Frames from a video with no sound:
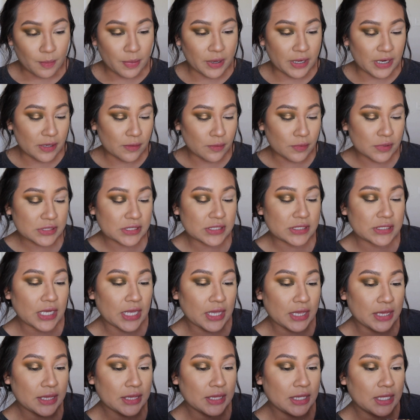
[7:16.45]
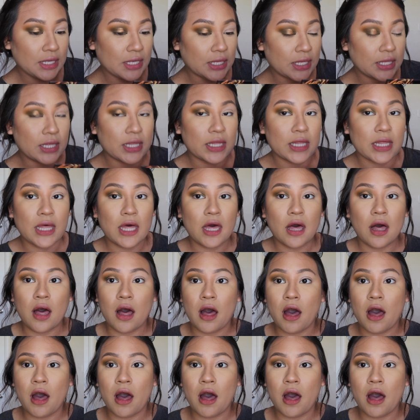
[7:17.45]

but it was nothing